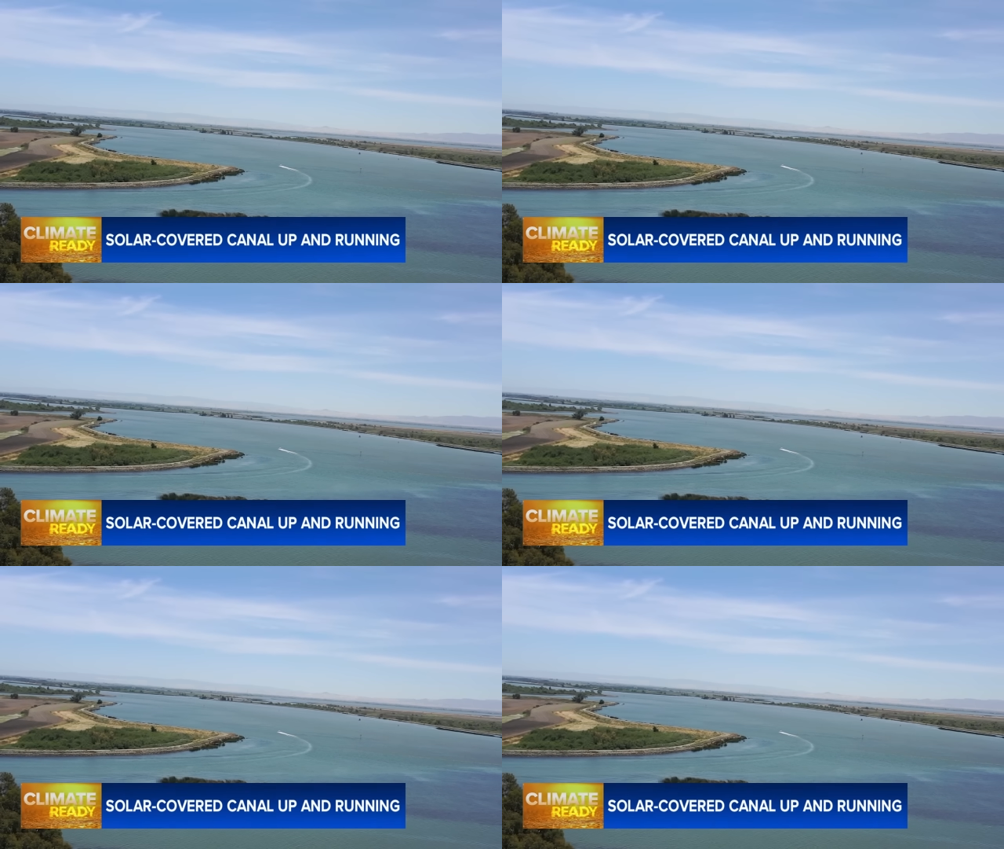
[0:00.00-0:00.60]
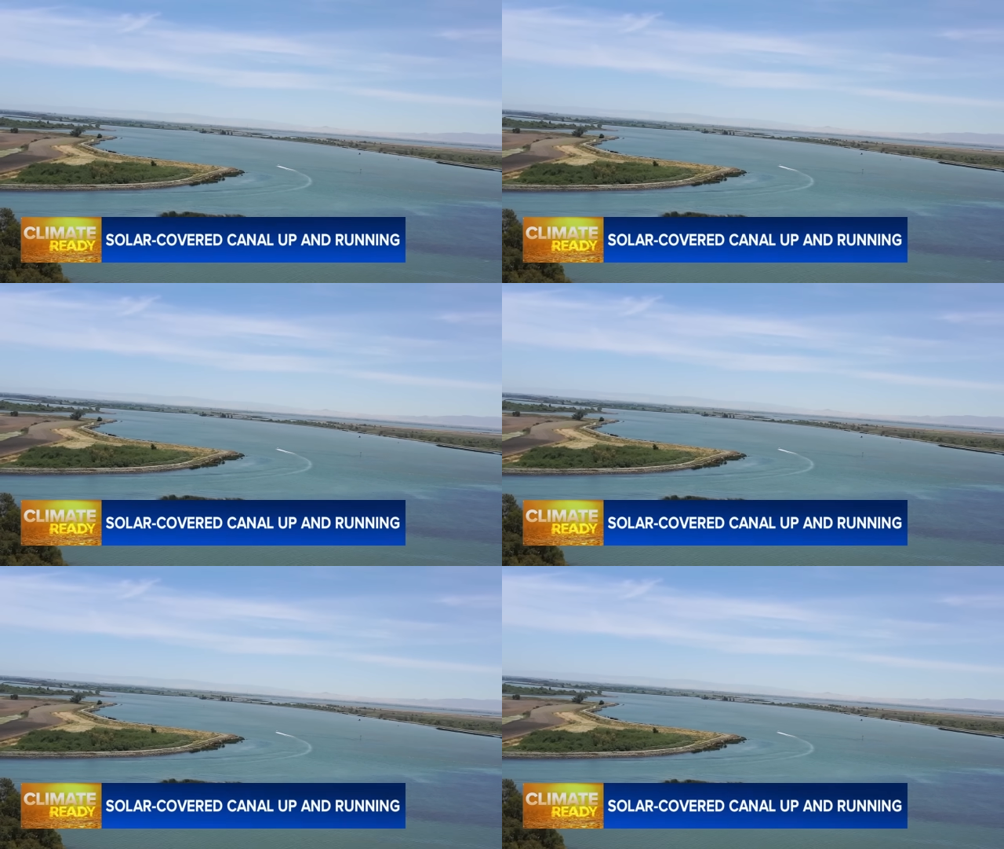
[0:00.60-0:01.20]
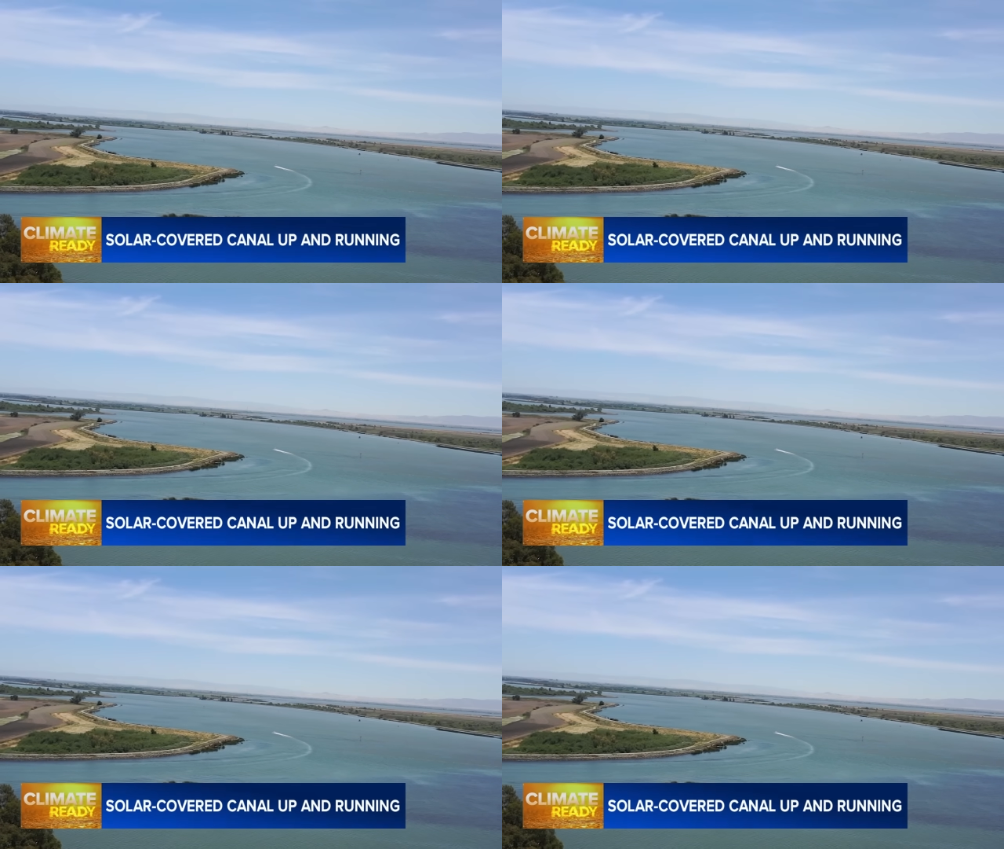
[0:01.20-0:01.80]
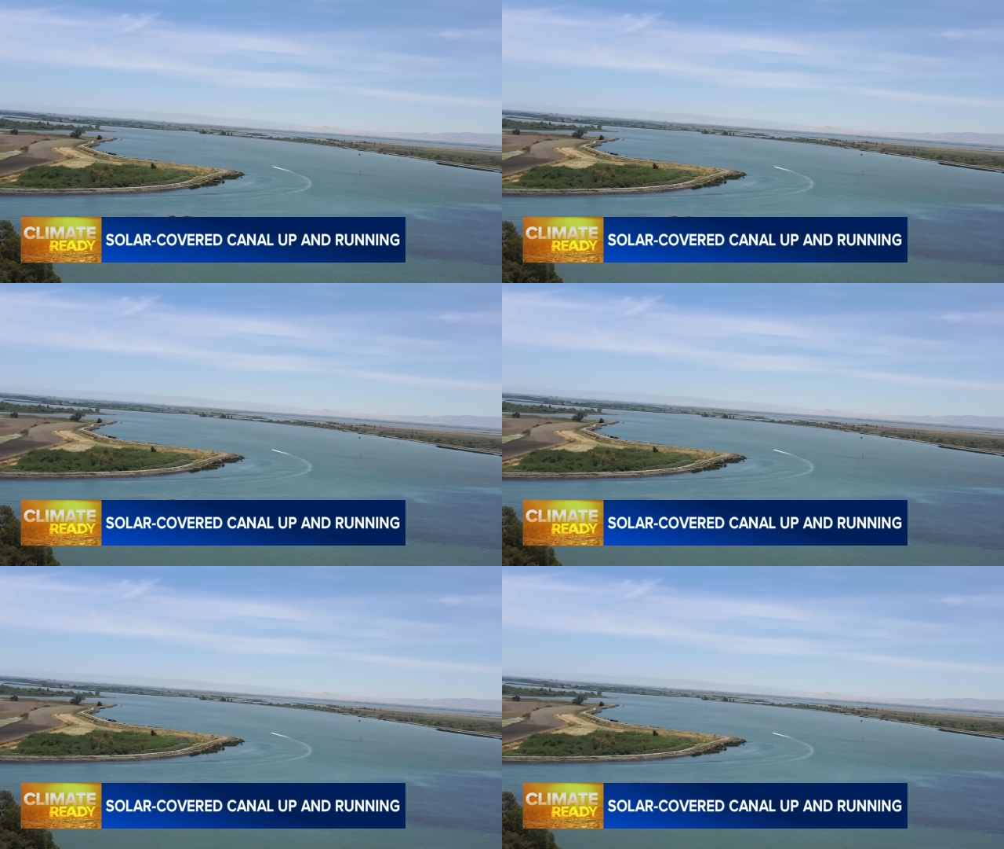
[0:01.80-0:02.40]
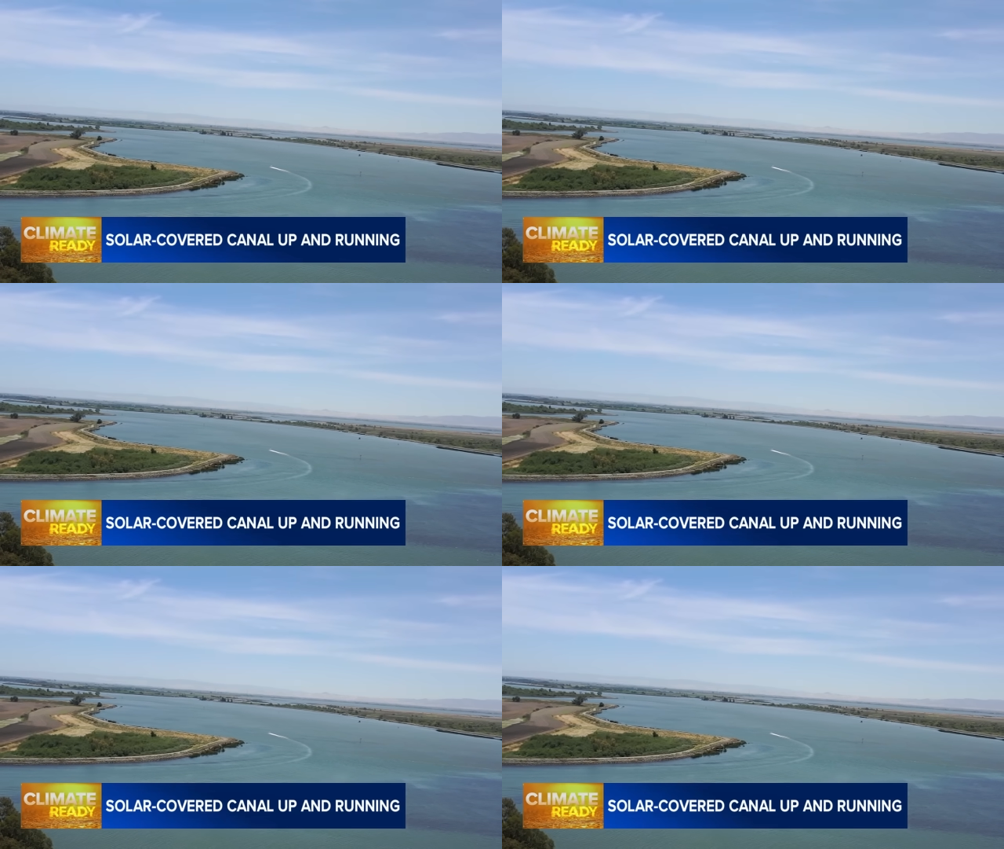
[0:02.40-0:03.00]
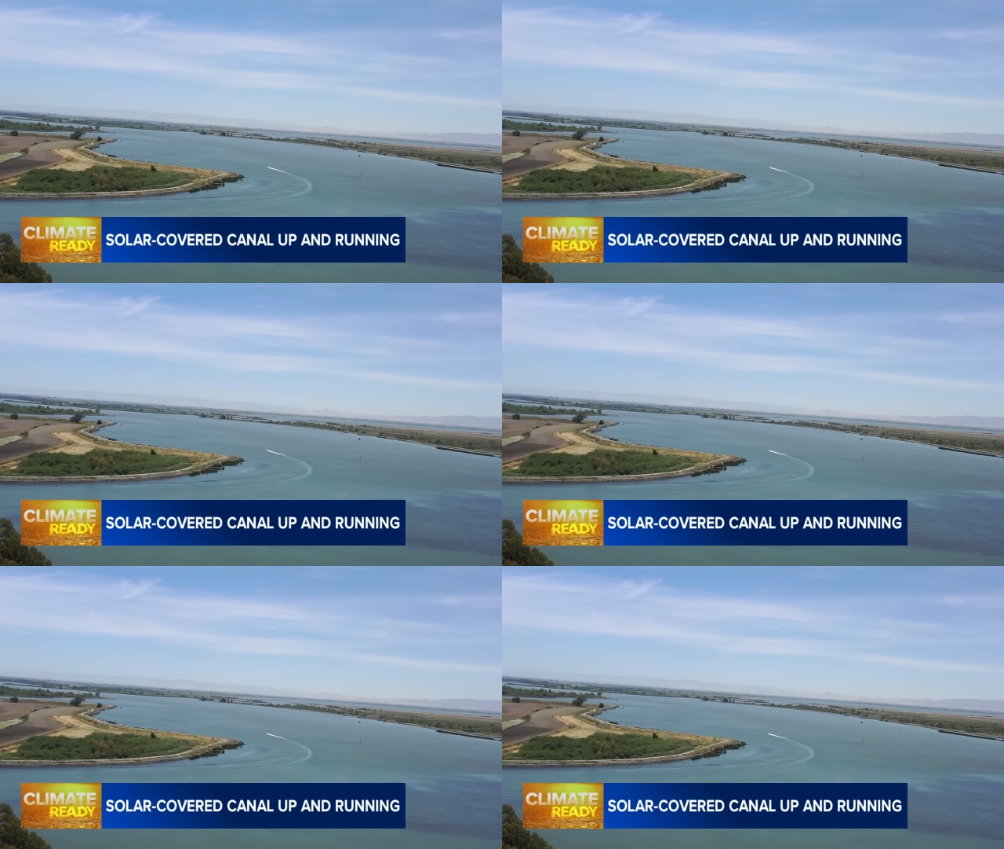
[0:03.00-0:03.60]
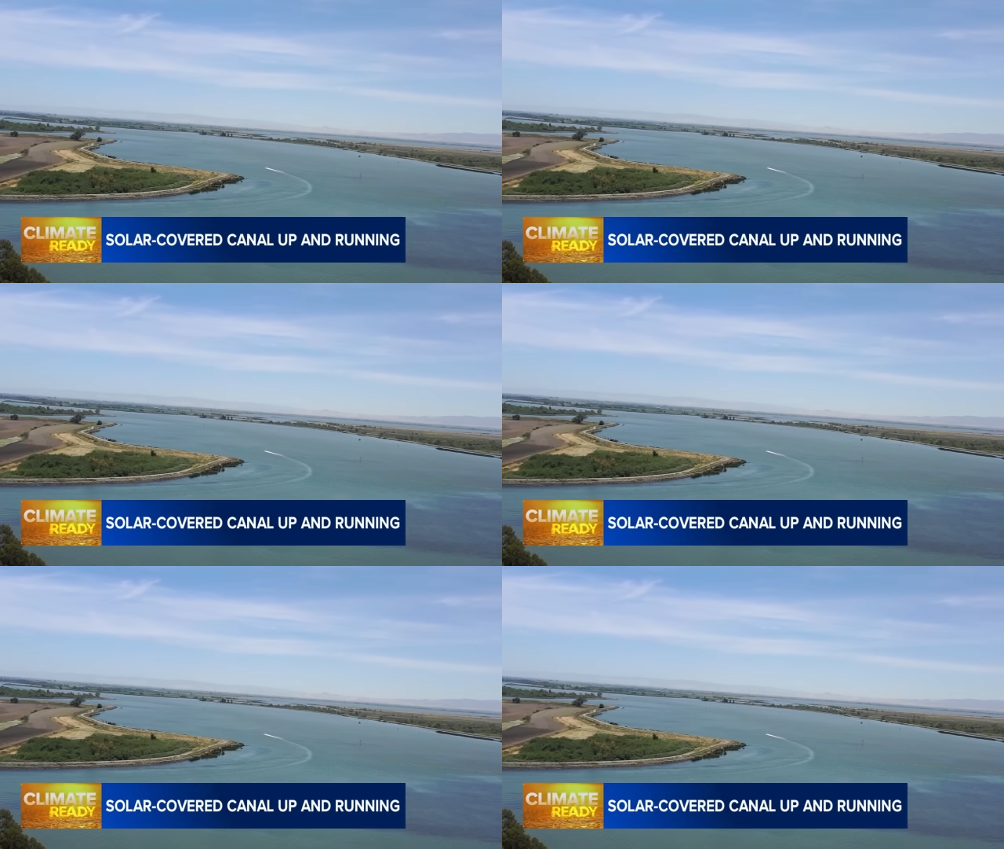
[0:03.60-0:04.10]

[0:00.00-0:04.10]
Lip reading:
(no speaker visible)